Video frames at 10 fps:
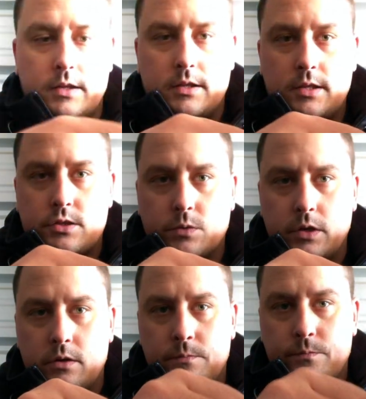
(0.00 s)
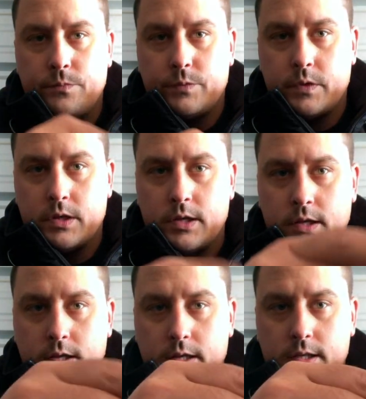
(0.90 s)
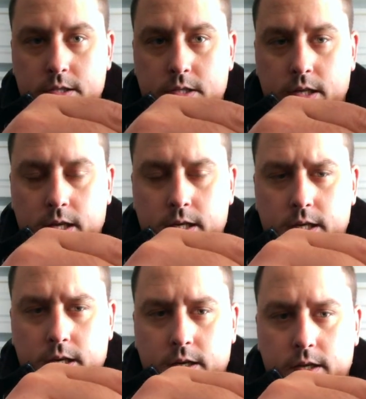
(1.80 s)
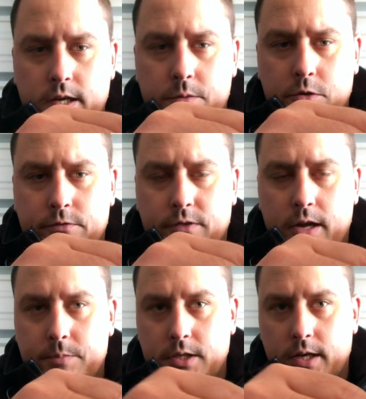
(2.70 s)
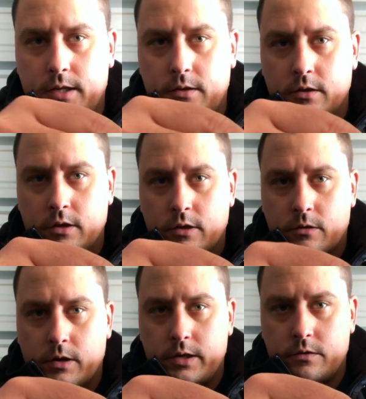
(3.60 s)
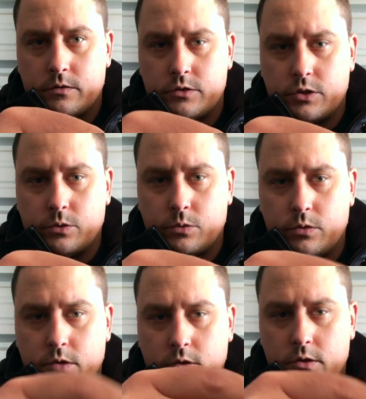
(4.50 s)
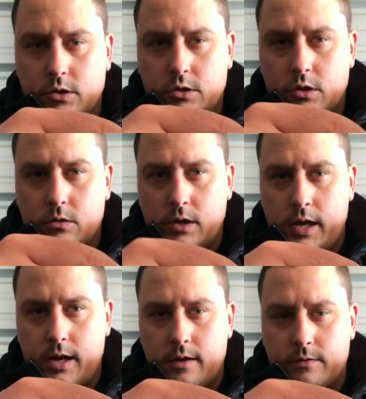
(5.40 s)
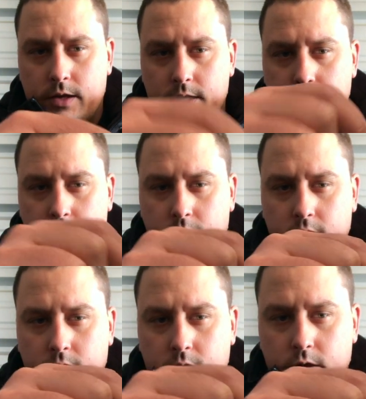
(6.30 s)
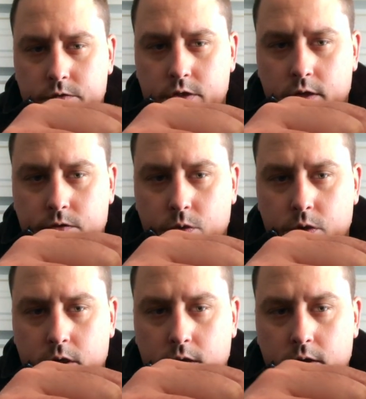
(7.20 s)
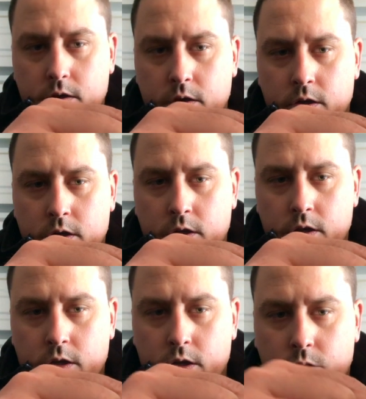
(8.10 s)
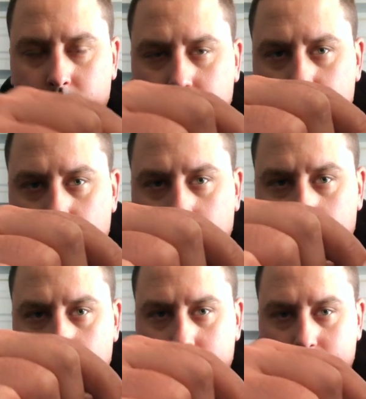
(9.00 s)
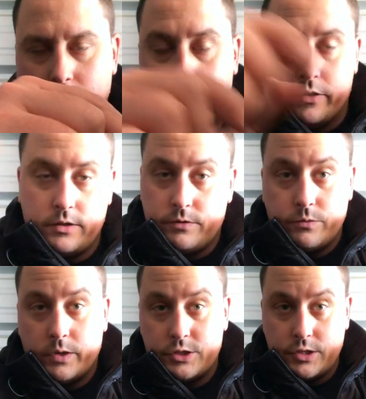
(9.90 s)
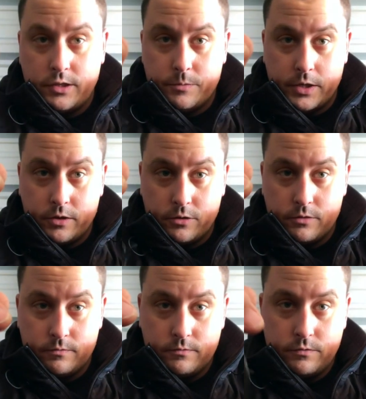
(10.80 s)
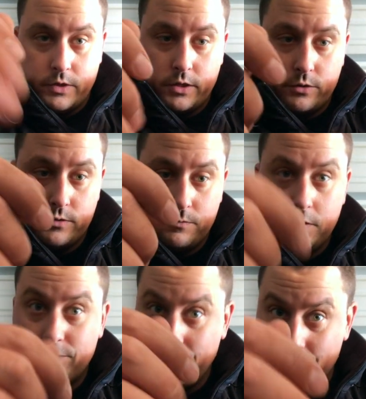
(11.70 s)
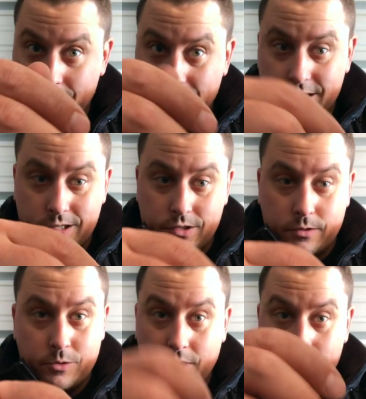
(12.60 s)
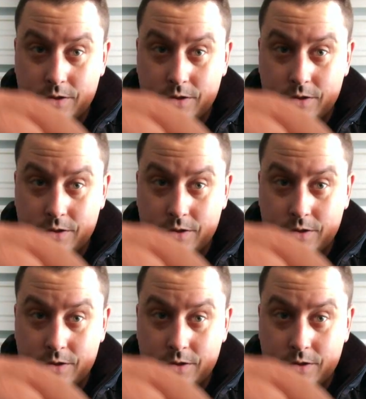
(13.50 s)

then this one is a uh, gambler flappy daddy, right? So you don't have a ton of stuff going on with these trailers. Now, if you've watched any of my other videos of me flipping docks in the summer, I'm